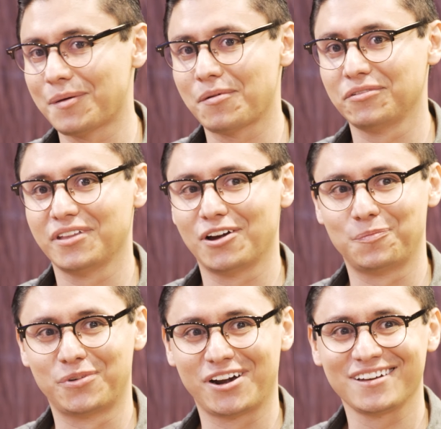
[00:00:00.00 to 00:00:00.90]
Luis,
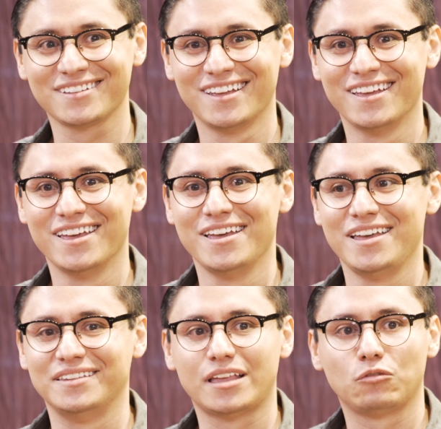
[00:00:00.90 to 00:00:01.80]
comes in
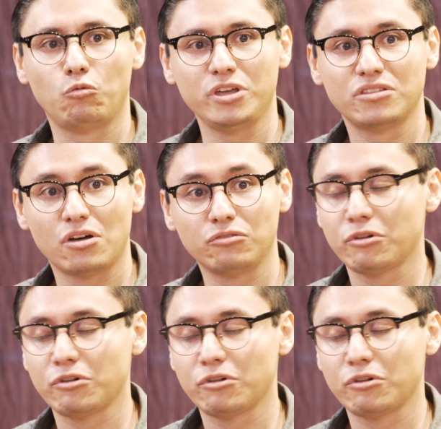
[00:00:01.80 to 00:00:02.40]
with his startup,